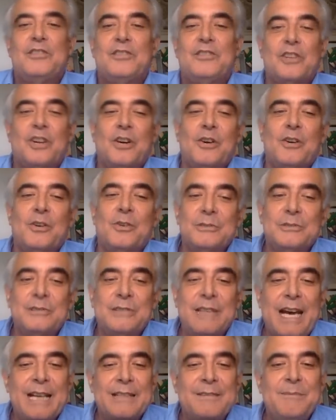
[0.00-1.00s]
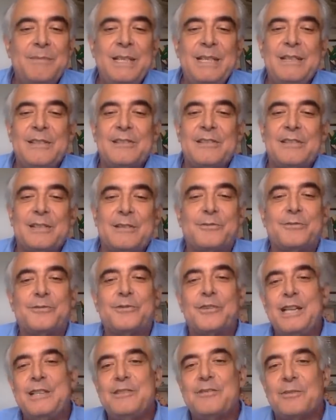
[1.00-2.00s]
So that means that
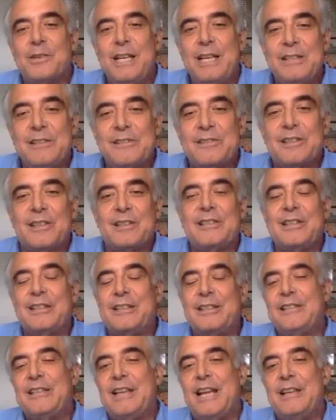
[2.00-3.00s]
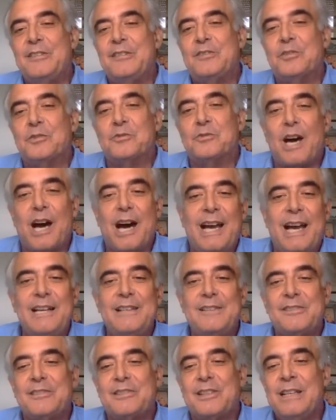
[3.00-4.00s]
freight rates uh, tend to
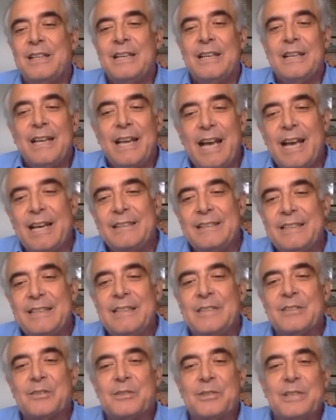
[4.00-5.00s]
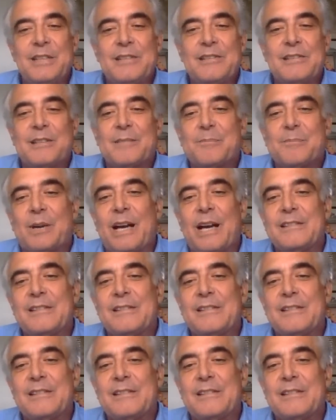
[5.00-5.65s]
rise and increase uh,